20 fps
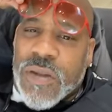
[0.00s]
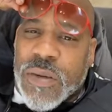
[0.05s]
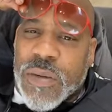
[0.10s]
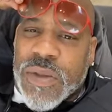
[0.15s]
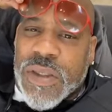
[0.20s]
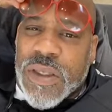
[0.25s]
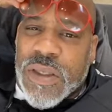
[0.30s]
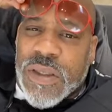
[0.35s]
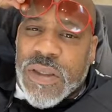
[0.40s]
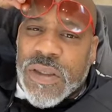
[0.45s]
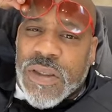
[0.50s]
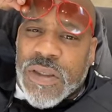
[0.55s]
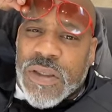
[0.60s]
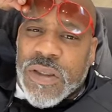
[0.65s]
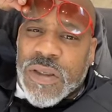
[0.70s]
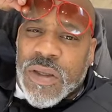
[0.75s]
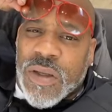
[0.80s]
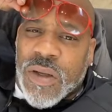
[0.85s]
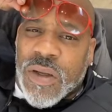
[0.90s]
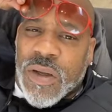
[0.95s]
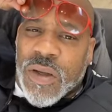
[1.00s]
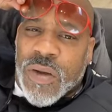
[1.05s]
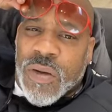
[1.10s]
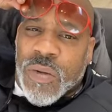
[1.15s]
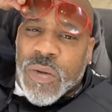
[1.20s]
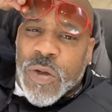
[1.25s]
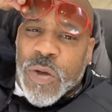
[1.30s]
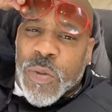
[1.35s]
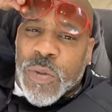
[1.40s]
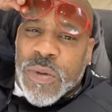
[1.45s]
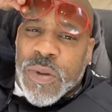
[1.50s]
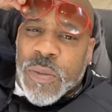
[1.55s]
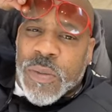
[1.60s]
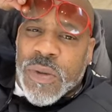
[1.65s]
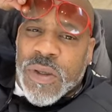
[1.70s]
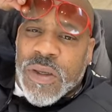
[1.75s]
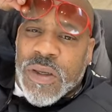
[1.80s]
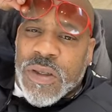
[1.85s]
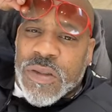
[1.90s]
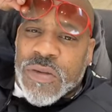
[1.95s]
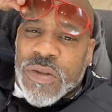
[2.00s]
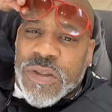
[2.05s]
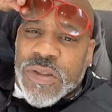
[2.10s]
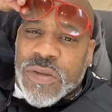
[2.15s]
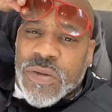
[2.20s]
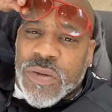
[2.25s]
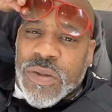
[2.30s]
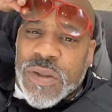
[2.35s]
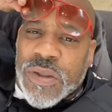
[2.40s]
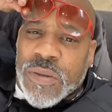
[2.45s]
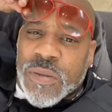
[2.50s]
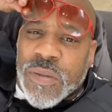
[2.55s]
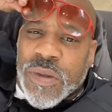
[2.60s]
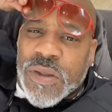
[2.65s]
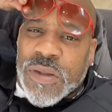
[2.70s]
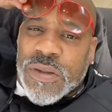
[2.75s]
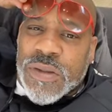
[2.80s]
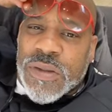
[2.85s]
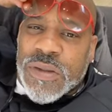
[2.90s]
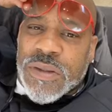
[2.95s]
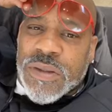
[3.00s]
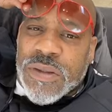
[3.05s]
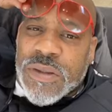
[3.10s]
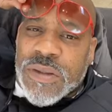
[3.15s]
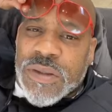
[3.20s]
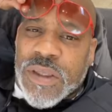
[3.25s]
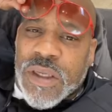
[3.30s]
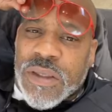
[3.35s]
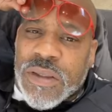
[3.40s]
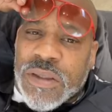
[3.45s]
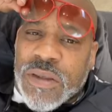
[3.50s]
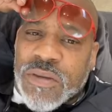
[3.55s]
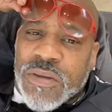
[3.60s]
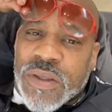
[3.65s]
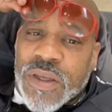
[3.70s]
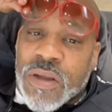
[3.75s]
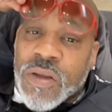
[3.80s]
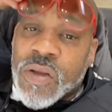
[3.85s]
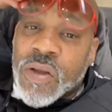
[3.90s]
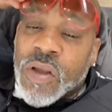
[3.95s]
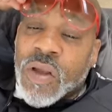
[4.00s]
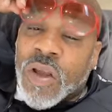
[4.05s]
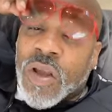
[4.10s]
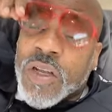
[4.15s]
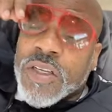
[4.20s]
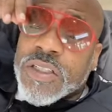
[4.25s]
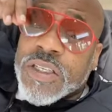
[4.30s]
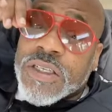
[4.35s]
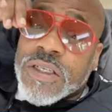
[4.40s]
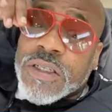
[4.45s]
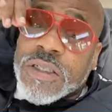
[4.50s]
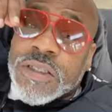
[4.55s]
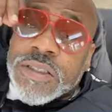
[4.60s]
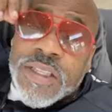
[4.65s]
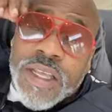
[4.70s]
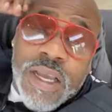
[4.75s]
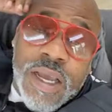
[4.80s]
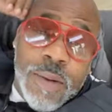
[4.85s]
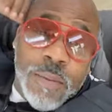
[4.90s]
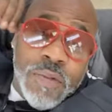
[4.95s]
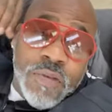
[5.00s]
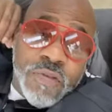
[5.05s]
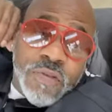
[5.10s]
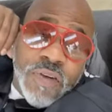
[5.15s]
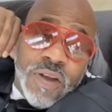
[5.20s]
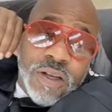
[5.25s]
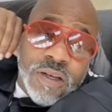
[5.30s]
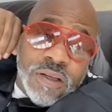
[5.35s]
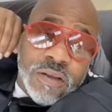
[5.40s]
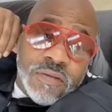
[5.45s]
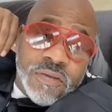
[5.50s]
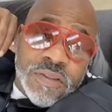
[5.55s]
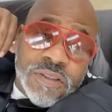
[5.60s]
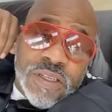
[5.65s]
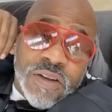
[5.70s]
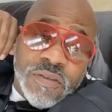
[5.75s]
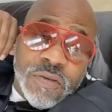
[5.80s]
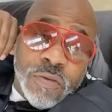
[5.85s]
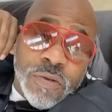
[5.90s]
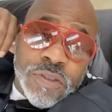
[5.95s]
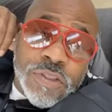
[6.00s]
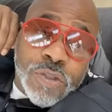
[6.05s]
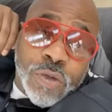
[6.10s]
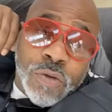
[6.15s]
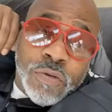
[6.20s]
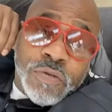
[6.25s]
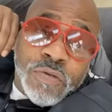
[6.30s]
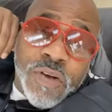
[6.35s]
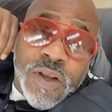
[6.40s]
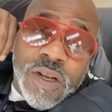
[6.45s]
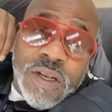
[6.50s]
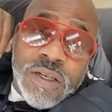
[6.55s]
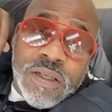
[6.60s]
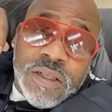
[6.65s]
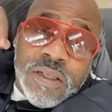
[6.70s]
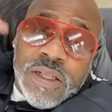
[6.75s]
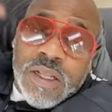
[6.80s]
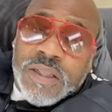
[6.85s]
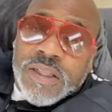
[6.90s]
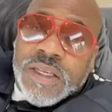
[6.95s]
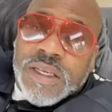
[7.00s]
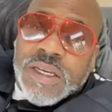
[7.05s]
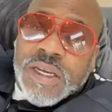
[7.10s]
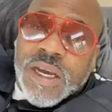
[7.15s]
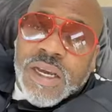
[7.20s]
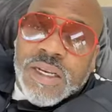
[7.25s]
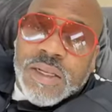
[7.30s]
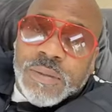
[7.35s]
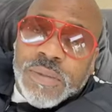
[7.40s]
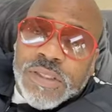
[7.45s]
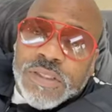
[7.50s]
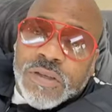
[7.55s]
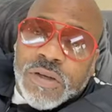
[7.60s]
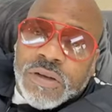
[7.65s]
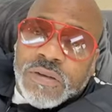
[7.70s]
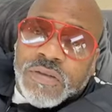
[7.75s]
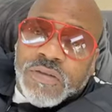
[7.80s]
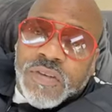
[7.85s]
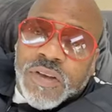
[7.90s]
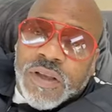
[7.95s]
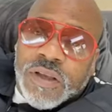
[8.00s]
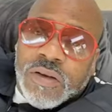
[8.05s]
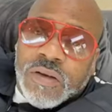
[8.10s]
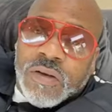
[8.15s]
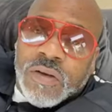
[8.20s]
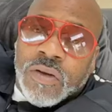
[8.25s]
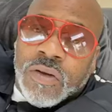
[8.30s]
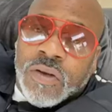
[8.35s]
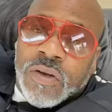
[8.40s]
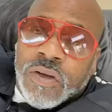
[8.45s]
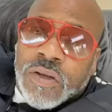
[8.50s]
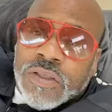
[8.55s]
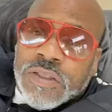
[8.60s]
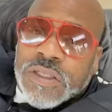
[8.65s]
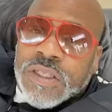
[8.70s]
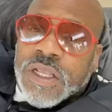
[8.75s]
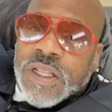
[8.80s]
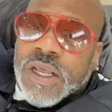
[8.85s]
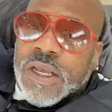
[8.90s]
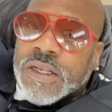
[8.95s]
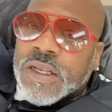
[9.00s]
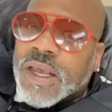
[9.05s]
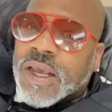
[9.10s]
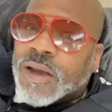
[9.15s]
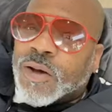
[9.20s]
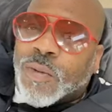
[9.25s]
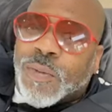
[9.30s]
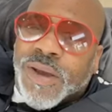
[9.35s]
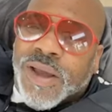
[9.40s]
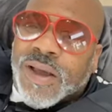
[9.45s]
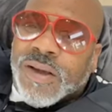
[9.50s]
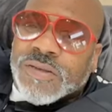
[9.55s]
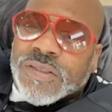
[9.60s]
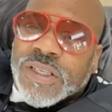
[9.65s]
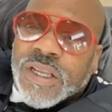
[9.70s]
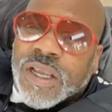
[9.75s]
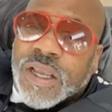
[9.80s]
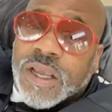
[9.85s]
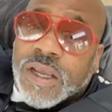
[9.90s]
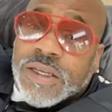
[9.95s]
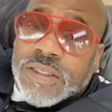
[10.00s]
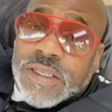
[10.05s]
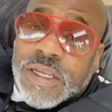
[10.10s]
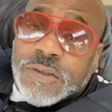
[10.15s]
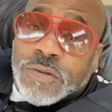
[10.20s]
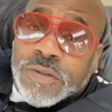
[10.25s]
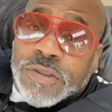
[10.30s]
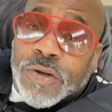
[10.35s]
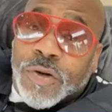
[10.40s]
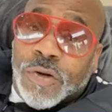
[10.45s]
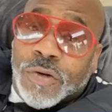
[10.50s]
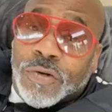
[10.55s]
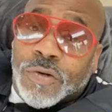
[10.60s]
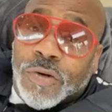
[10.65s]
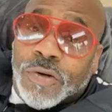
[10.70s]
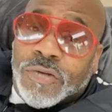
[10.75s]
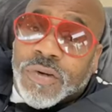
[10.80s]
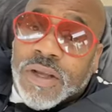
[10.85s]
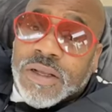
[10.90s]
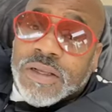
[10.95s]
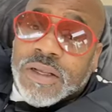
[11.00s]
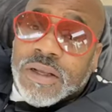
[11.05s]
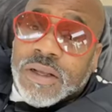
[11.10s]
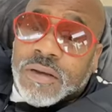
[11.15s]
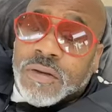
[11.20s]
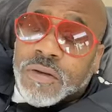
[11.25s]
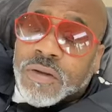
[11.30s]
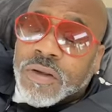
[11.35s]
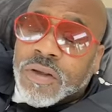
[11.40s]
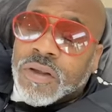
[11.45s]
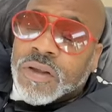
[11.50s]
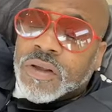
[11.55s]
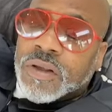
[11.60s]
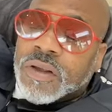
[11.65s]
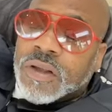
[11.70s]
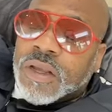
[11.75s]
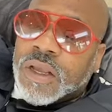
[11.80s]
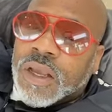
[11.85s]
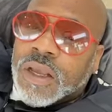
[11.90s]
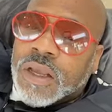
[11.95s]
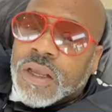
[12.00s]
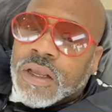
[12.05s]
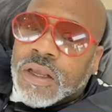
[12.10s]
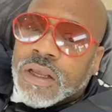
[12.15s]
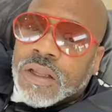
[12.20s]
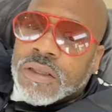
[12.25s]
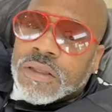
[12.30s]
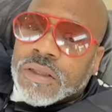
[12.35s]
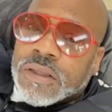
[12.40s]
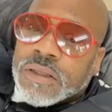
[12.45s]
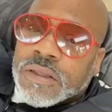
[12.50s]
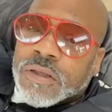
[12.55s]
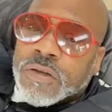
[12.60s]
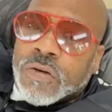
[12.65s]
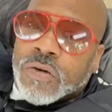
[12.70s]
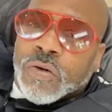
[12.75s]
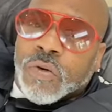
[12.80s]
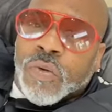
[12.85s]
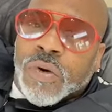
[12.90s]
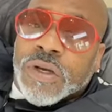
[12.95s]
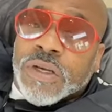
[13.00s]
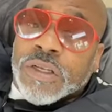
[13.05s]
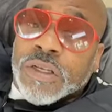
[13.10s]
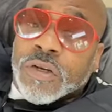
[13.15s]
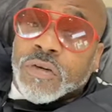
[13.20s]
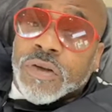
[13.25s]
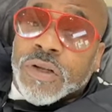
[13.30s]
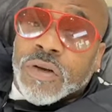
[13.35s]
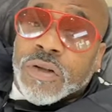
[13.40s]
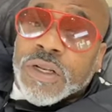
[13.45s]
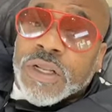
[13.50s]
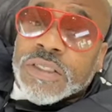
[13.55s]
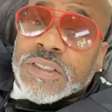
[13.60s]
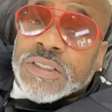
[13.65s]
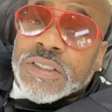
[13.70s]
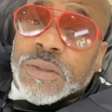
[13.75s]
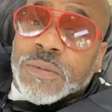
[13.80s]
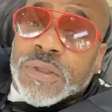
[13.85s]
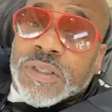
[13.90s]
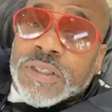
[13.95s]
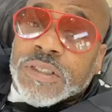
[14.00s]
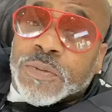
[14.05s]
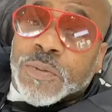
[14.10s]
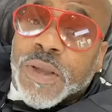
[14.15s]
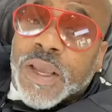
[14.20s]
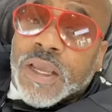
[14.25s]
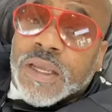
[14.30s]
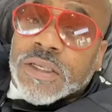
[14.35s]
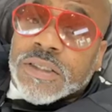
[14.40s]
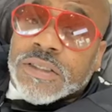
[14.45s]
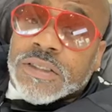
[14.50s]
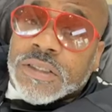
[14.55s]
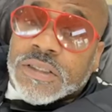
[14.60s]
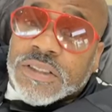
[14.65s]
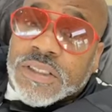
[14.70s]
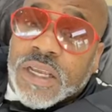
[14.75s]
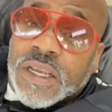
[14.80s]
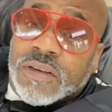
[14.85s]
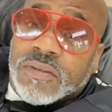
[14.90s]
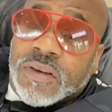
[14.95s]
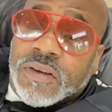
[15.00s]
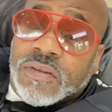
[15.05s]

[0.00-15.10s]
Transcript: know what I'm saying? We open up the country sooner than months. It's not enough time. See, the thing I'm afraid of is everyone's so afraid that the economy is gonna fail they're like, nah, go back outside because that's what's going on right now. And, you know, no one could agree on that stimulus package to save